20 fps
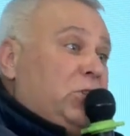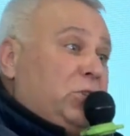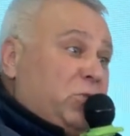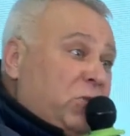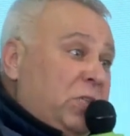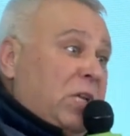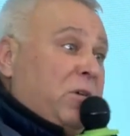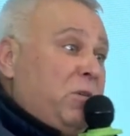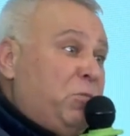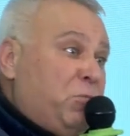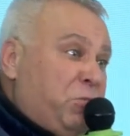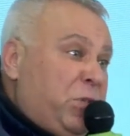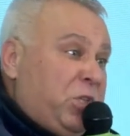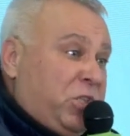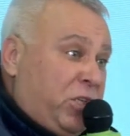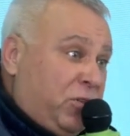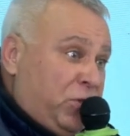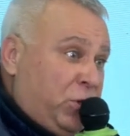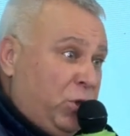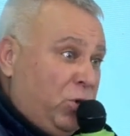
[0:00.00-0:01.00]
I take a
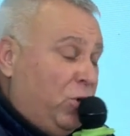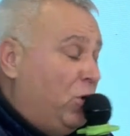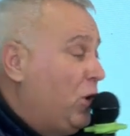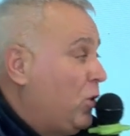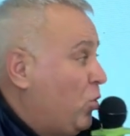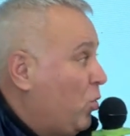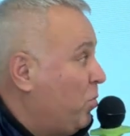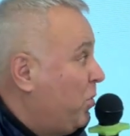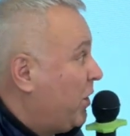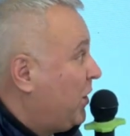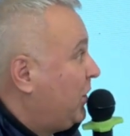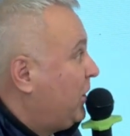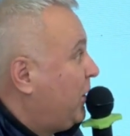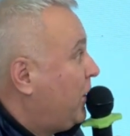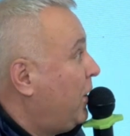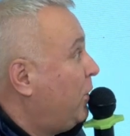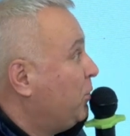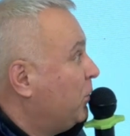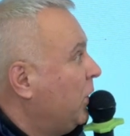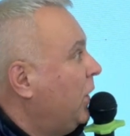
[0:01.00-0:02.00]
combat medic.
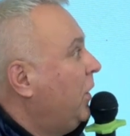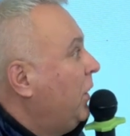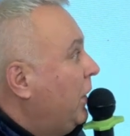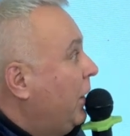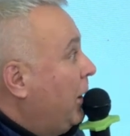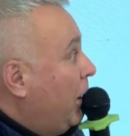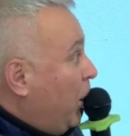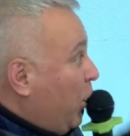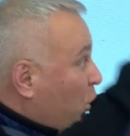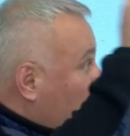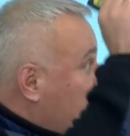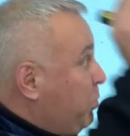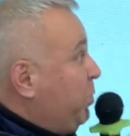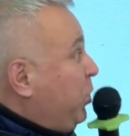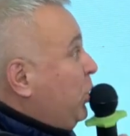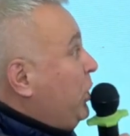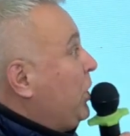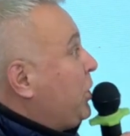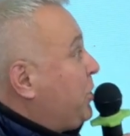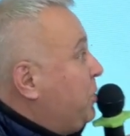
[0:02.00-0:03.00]
Okay, you have
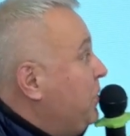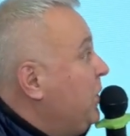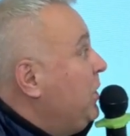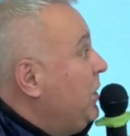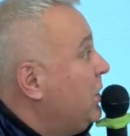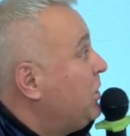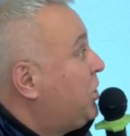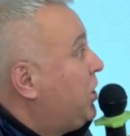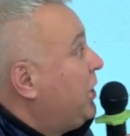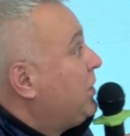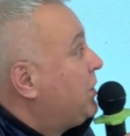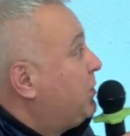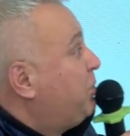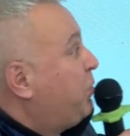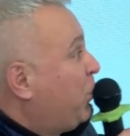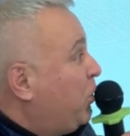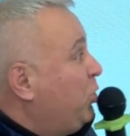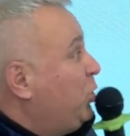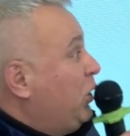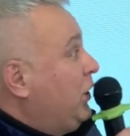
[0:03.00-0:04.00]
a lot of ocular
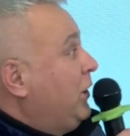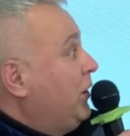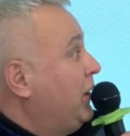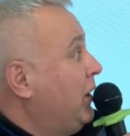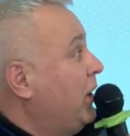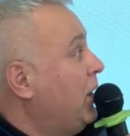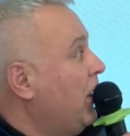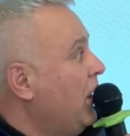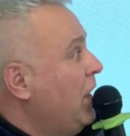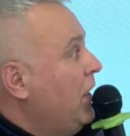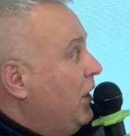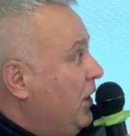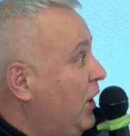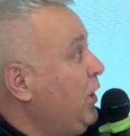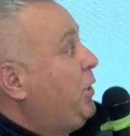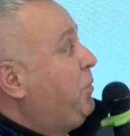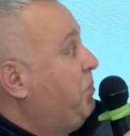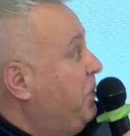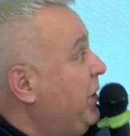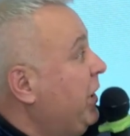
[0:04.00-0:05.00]
traumas, so you
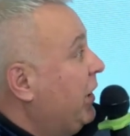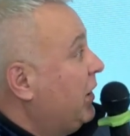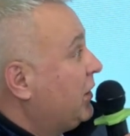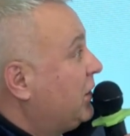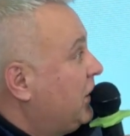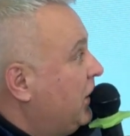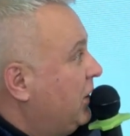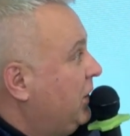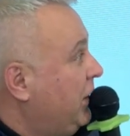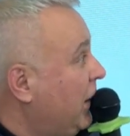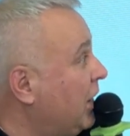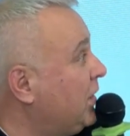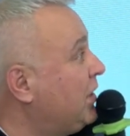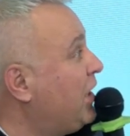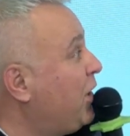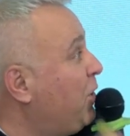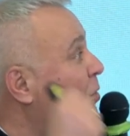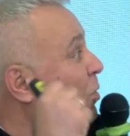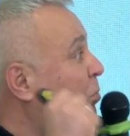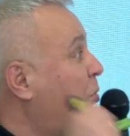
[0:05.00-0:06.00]
will
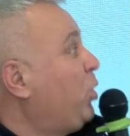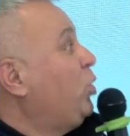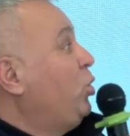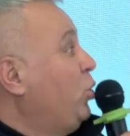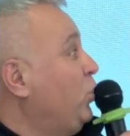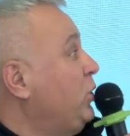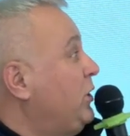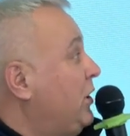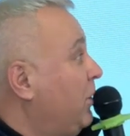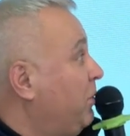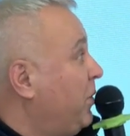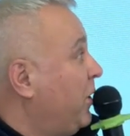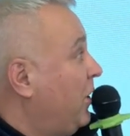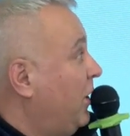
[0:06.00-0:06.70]
tell me